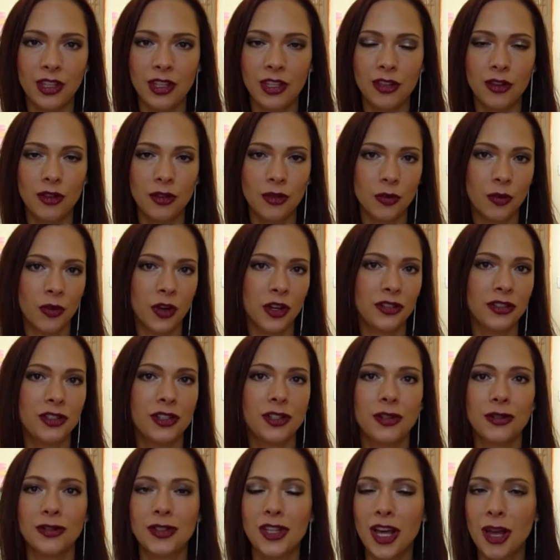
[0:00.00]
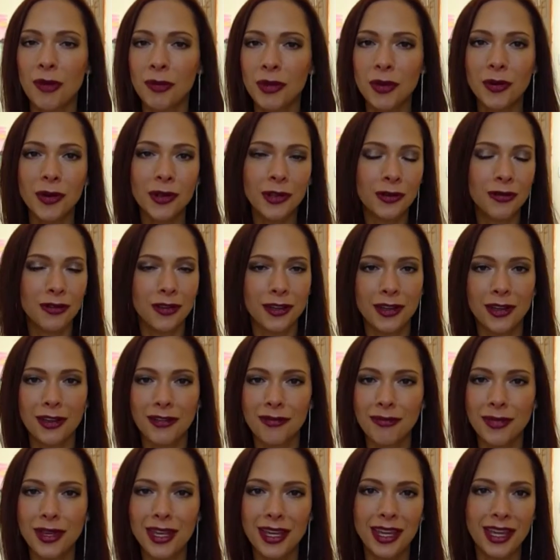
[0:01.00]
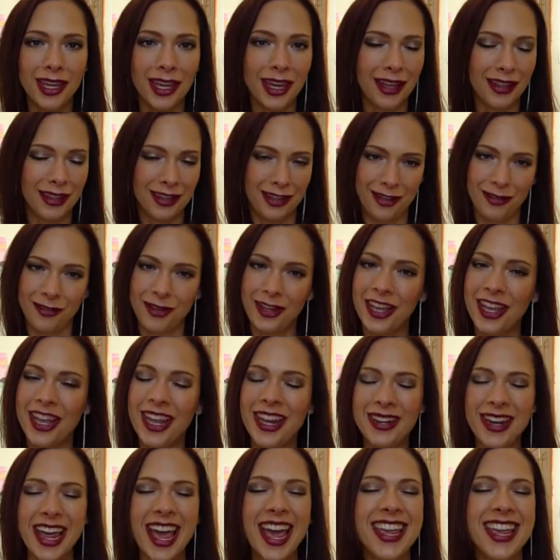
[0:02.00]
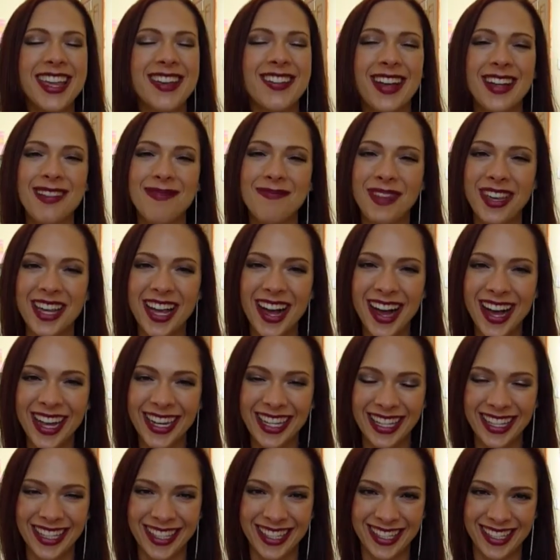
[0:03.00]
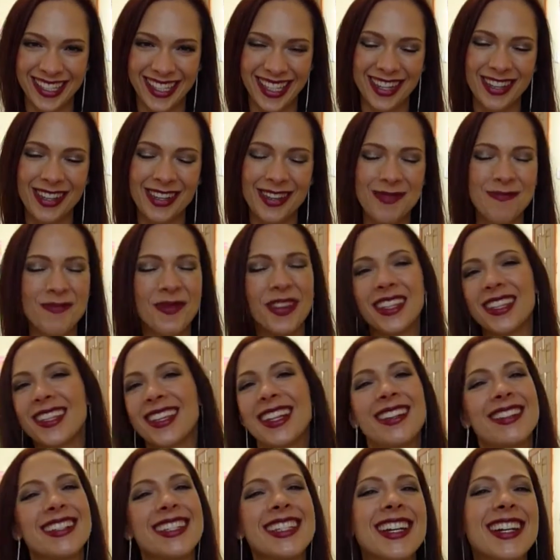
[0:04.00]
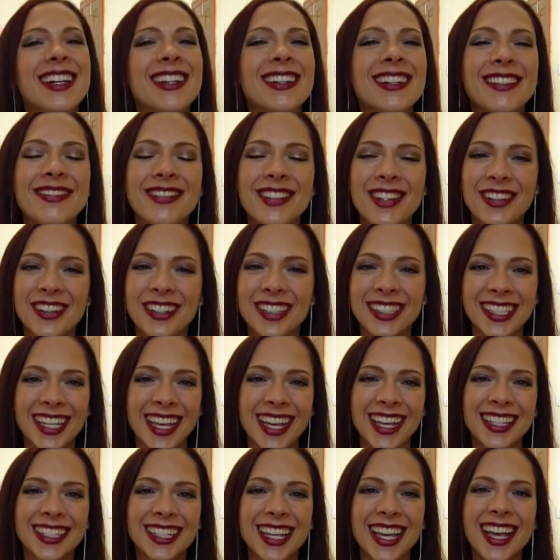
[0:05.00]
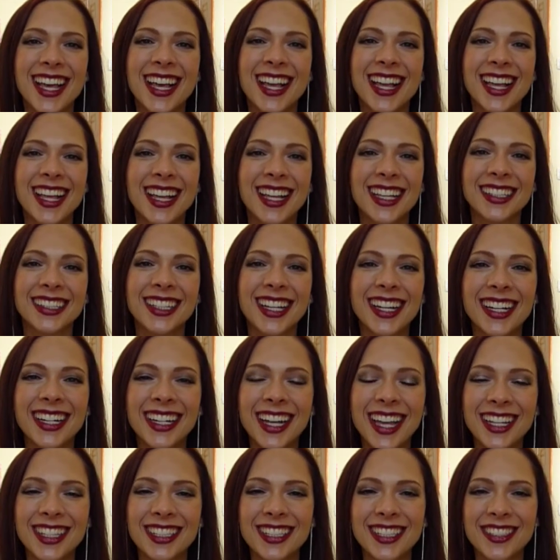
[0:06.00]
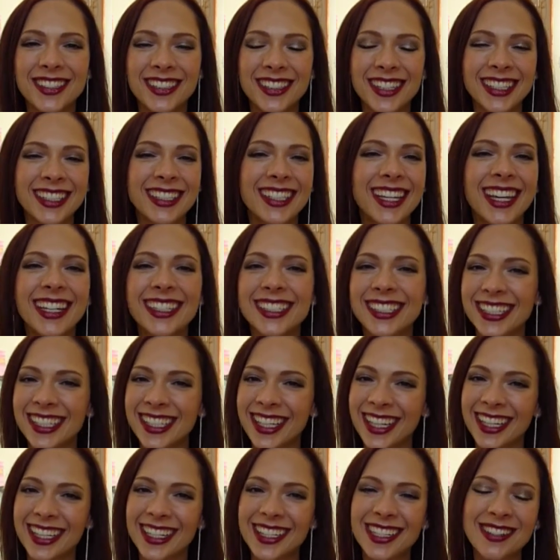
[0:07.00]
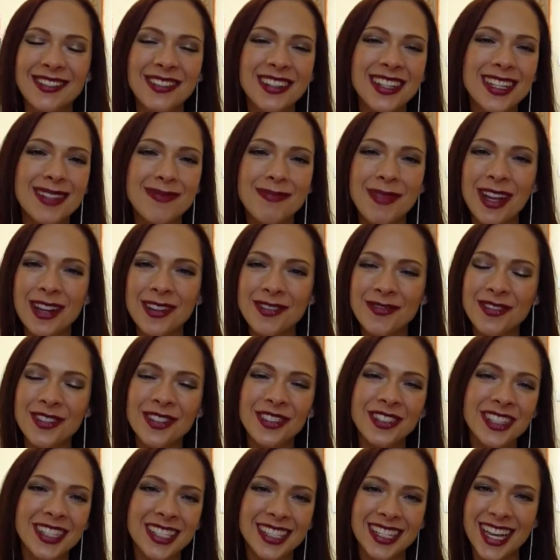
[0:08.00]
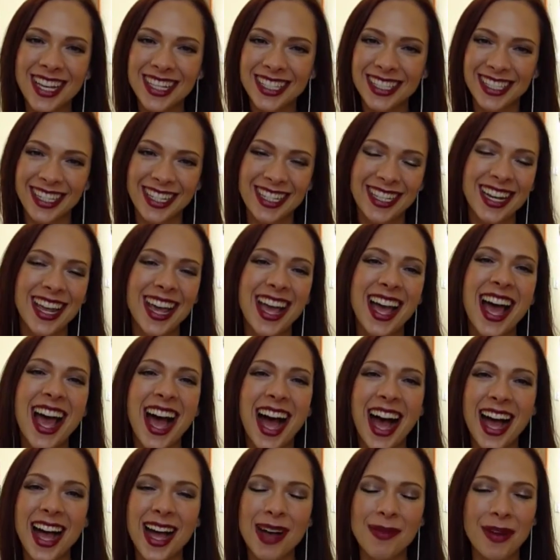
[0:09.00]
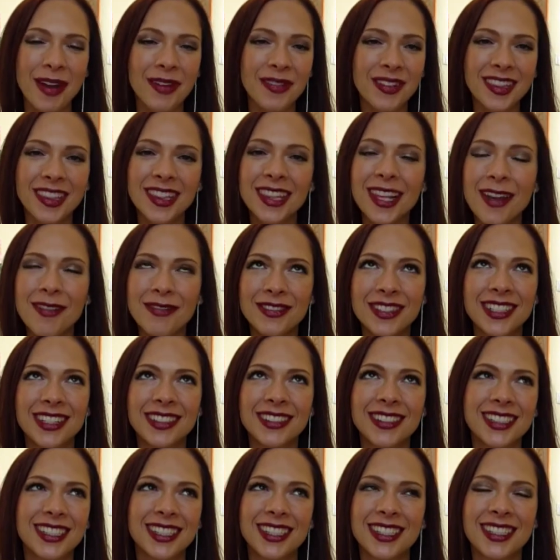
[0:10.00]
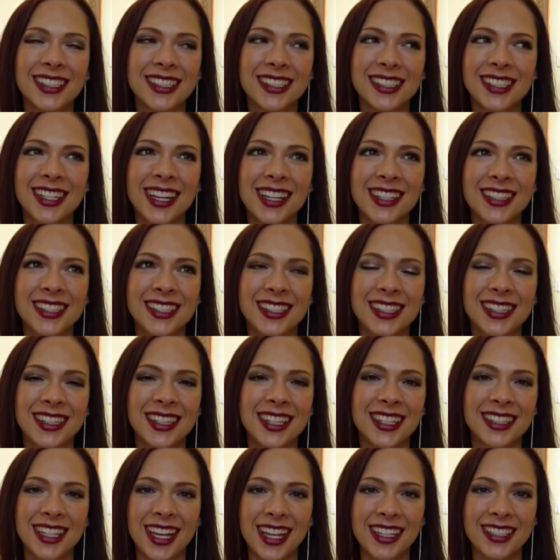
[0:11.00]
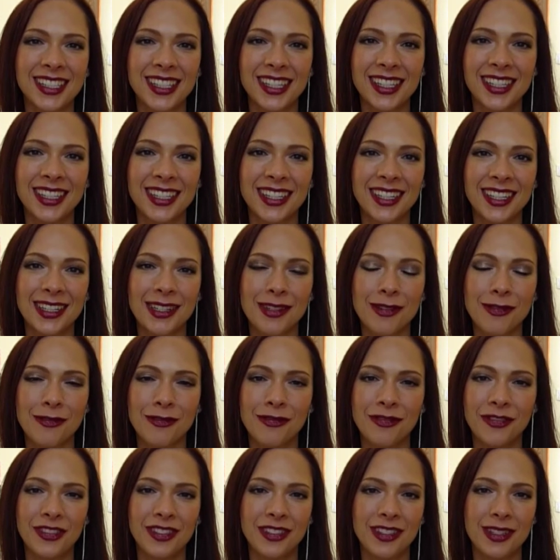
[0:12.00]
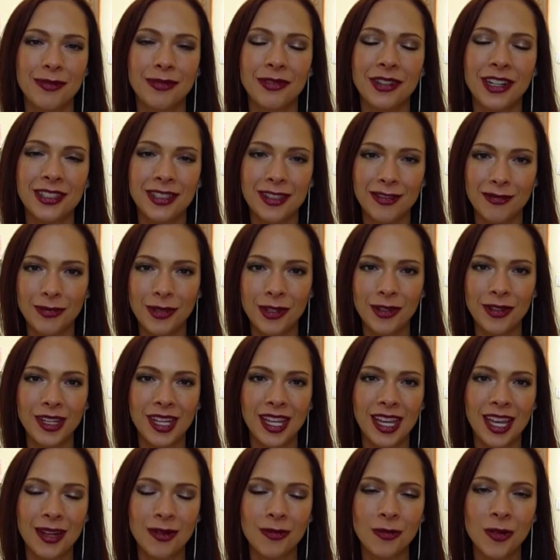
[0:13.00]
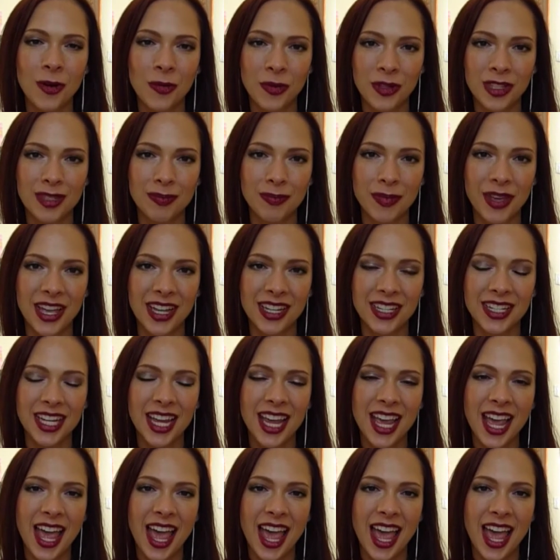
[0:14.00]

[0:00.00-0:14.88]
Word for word: you want to tell me what you think of me, you can, you can be honest, um, as, you know, of course, as long as you are engaging in a respectful discussion. Um, I would love to, to discuss this idea of the price of beauty and what we spend